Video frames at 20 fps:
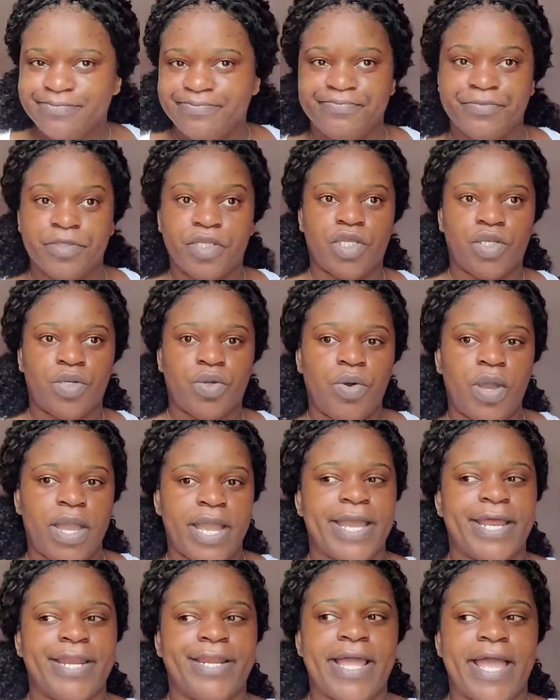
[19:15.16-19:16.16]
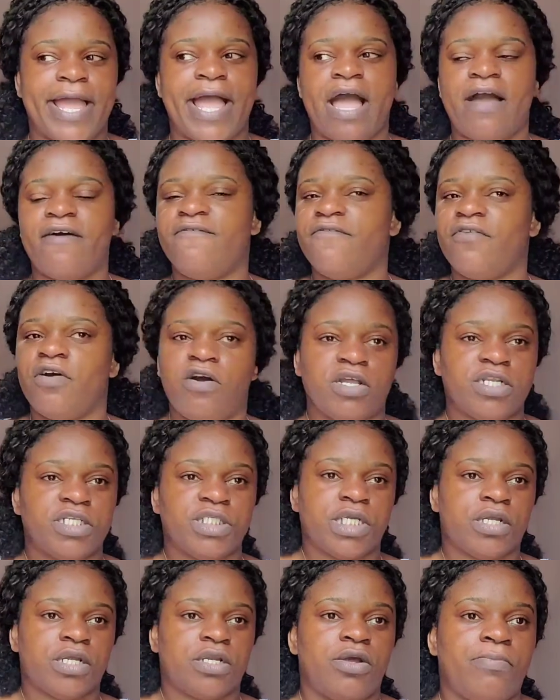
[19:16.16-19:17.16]
So I went, and
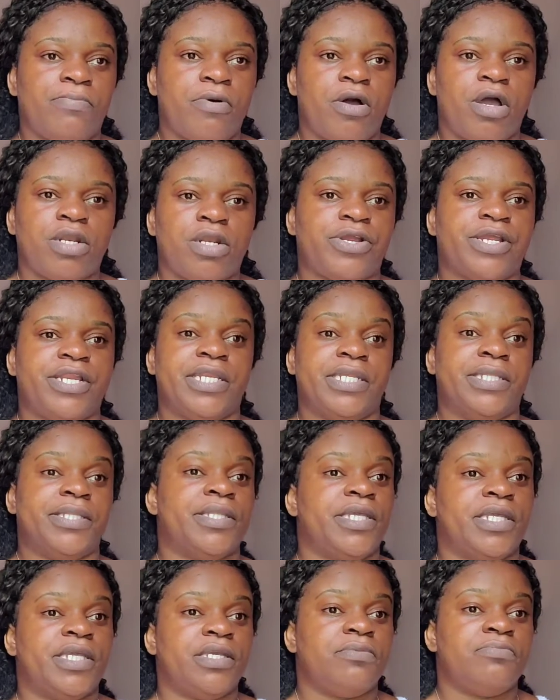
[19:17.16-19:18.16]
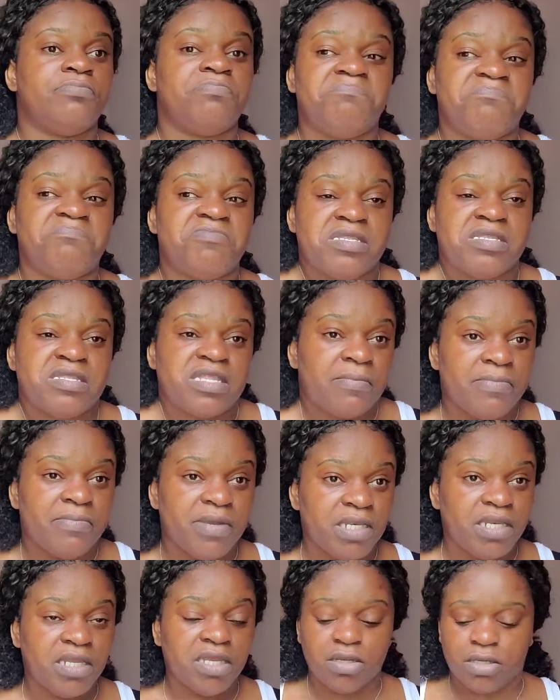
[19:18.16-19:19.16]
I haven't gotten checked up on or anything
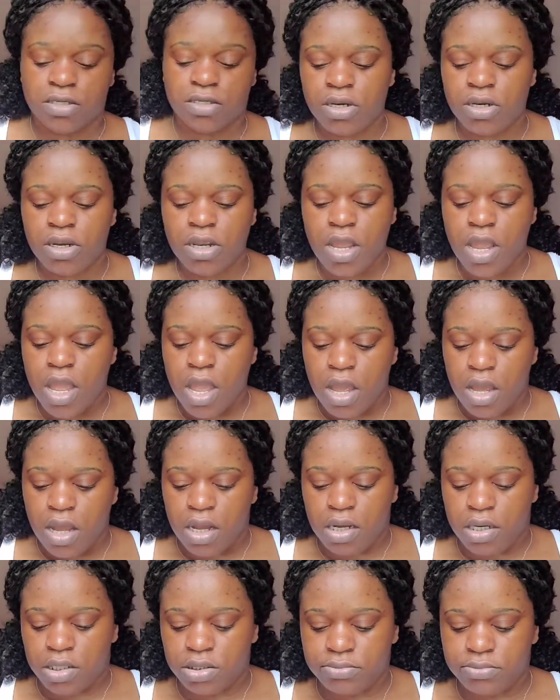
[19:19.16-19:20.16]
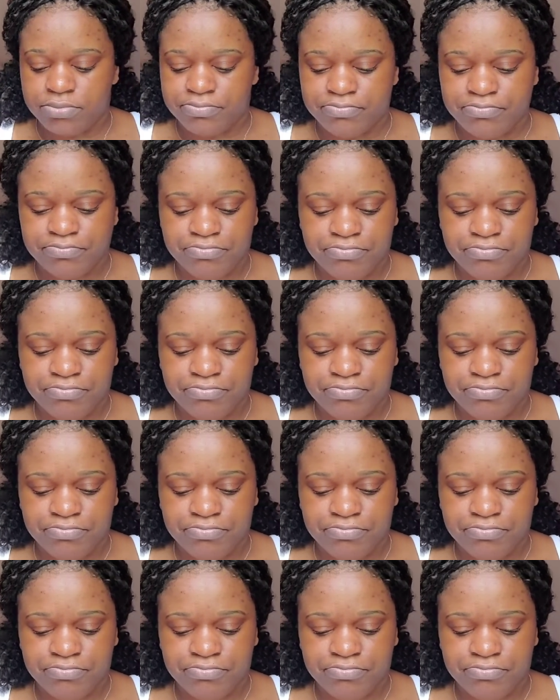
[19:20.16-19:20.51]
since I've been here.